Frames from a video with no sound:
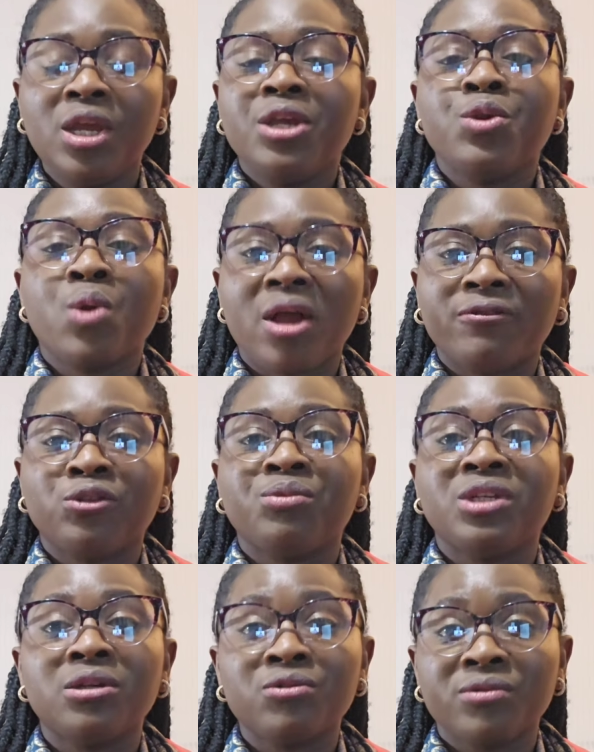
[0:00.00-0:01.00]
You have to be
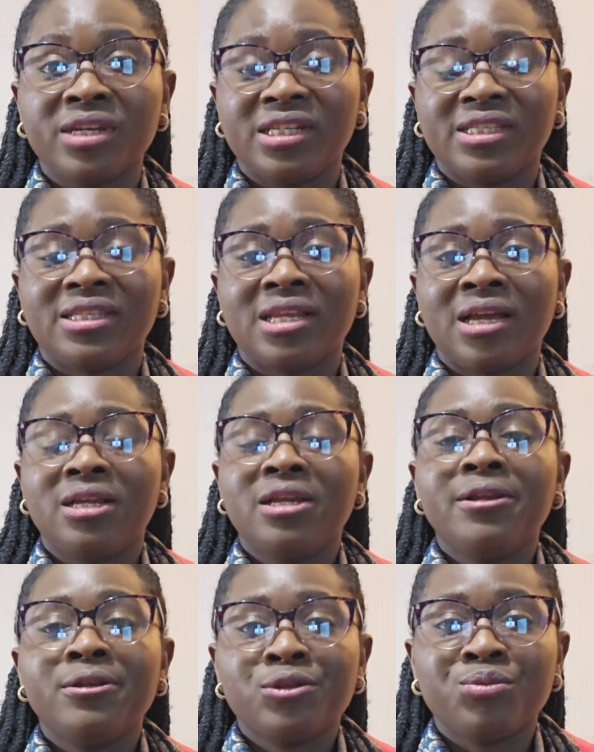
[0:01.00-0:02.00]
a good listener
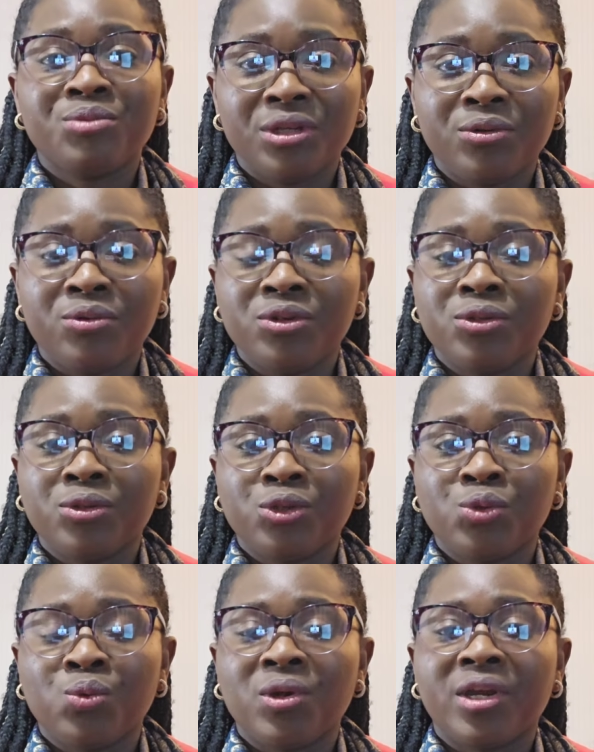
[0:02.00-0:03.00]
to be a good
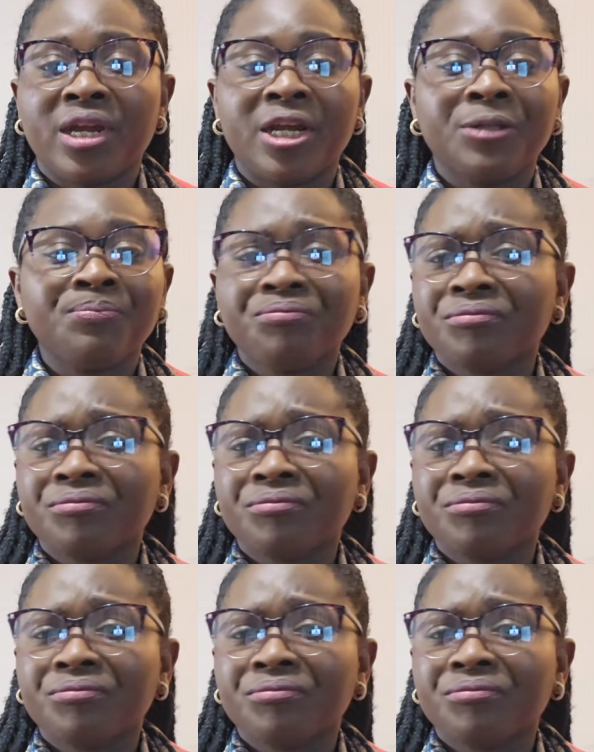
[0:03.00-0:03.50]
social worker.